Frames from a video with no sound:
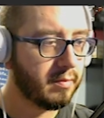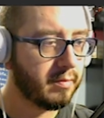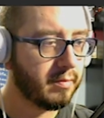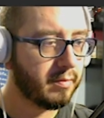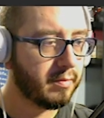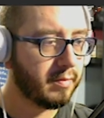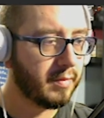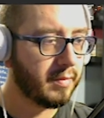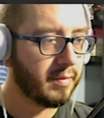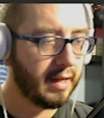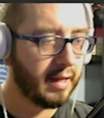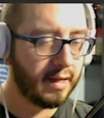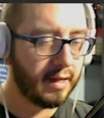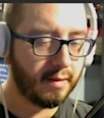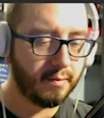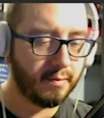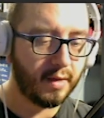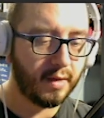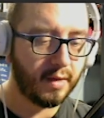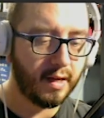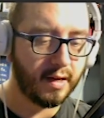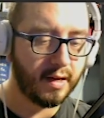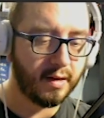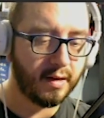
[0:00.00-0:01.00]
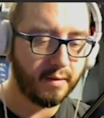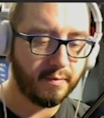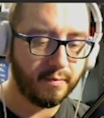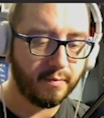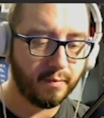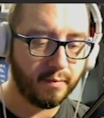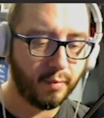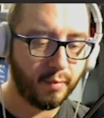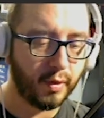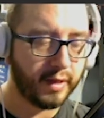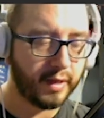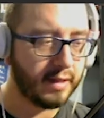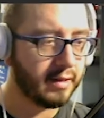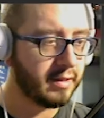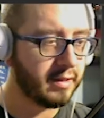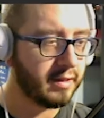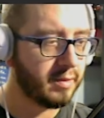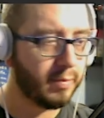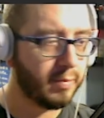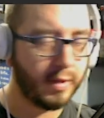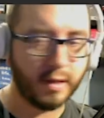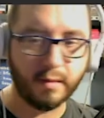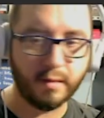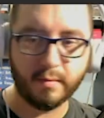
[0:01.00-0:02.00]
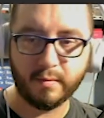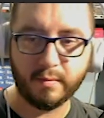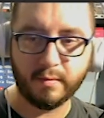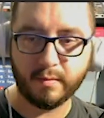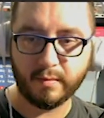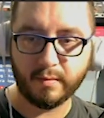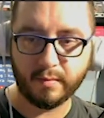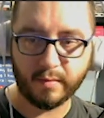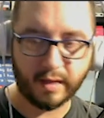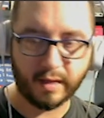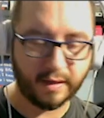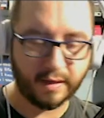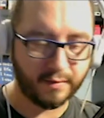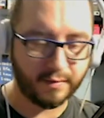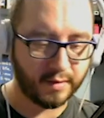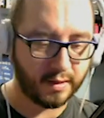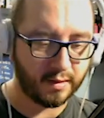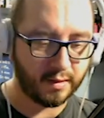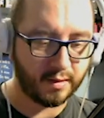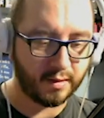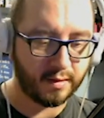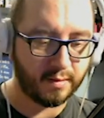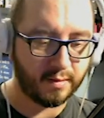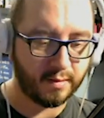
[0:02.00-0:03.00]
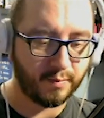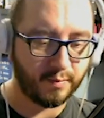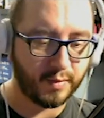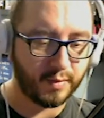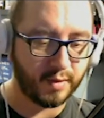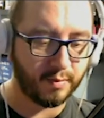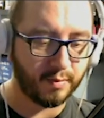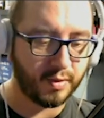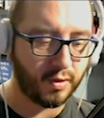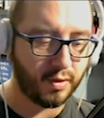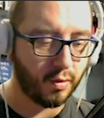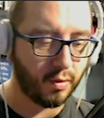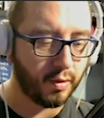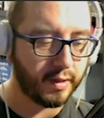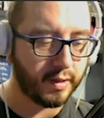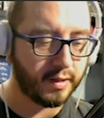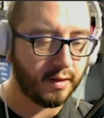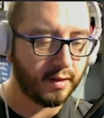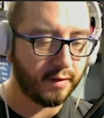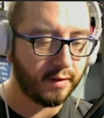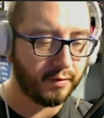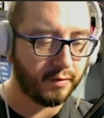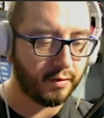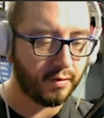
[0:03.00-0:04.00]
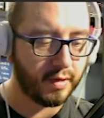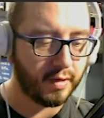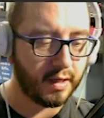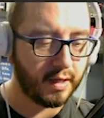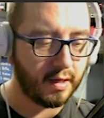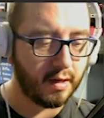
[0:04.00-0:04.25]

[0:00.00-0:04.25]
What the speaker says: Okay, kind of pointless, but gives us some story stuff to read.